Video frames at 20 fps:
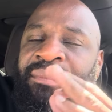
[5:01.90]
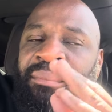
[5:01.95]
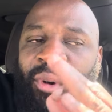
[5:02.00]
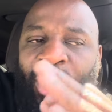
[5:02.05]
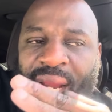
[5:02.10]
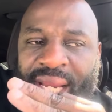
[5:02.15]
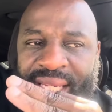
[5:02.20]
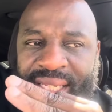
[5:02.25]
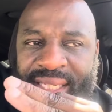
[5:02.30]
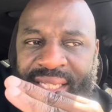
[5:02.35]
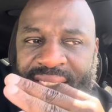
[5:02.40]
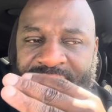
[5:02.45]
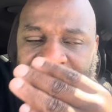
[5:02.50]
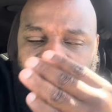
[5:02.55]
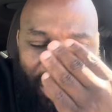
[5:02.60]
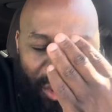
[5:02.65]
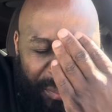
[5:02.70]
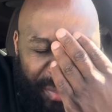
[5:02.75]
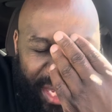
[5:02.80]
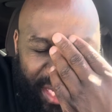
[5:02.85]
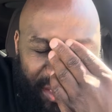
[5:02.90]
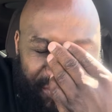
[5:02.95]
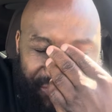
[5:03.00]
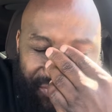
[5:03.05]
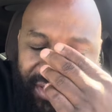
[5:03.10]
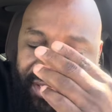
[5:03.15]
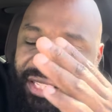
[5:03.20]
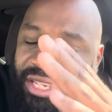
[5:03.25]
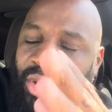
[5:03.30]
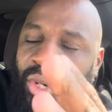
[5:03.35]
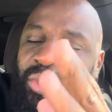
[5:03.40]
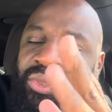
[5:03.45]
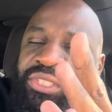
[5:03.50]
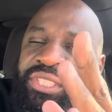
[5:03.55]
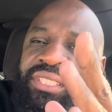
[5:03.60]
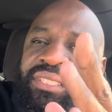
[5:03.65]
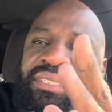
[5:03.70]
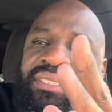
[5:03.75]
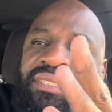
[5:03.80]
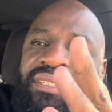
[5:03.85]
marketing is going to make it for the
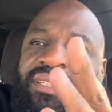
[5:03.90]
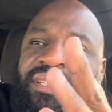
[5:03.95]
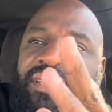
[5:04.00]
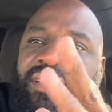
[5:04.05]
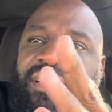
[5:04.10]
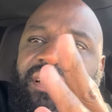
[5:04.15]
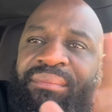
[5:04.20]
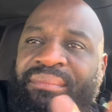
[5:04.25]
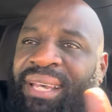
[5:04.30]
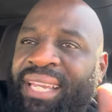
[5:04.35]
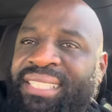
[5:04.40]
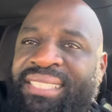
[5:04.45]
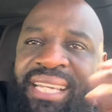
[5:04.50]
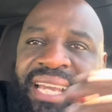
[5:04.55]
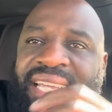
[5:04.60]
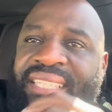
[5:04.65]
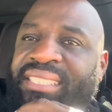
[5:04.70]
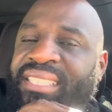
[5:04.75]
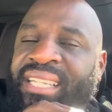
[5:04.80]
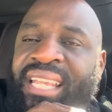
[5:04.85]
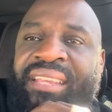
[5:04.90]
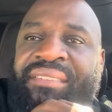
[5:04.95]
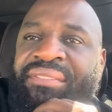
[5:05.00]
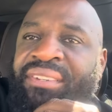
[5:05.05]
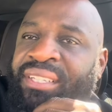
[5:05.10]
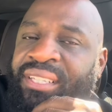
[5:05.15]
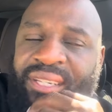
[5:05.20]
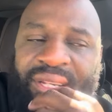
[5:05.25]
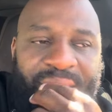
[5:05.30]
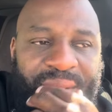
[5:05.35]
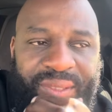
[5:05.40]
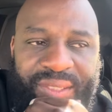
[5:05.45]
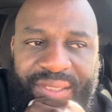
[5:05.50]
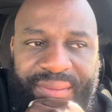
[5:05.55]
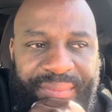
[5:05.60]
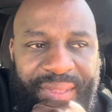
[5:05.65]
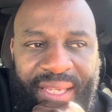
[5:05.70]
culture. Mike Tyson ain't for the culture.